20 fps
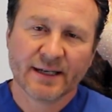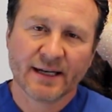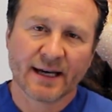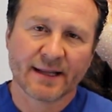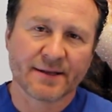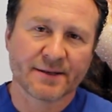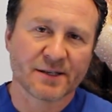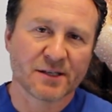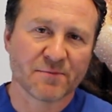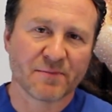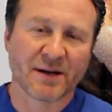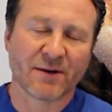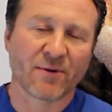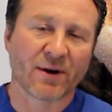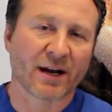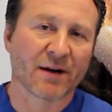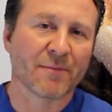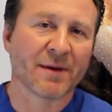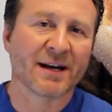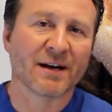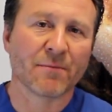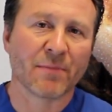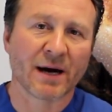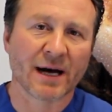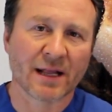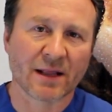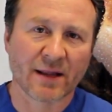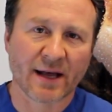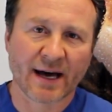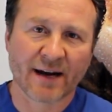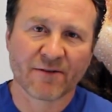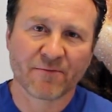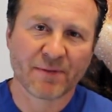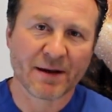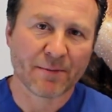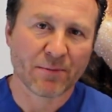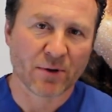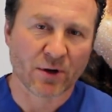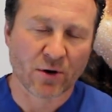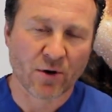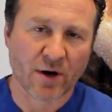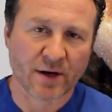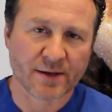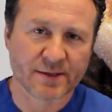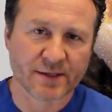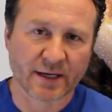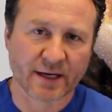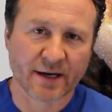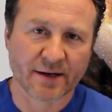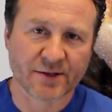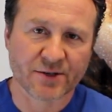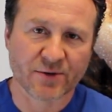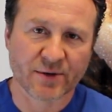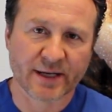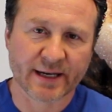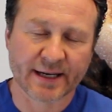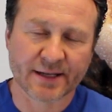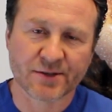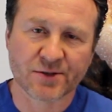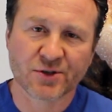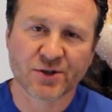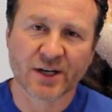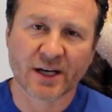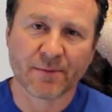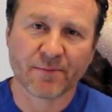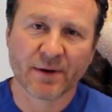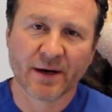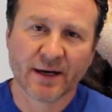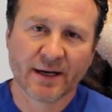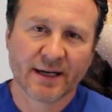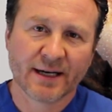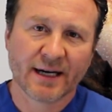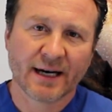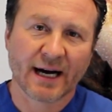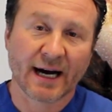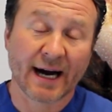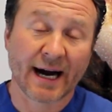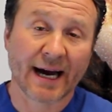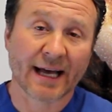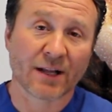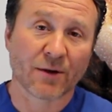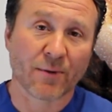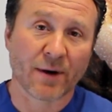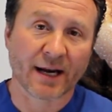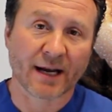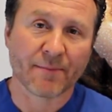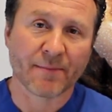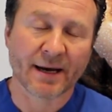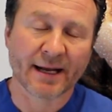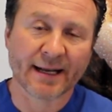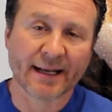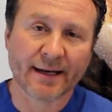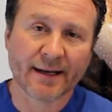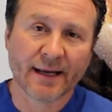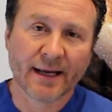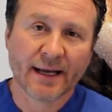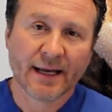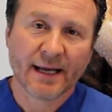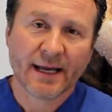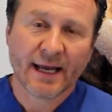And this has been recommended by a lot of people across the country. It's cheap. I highly recommend it.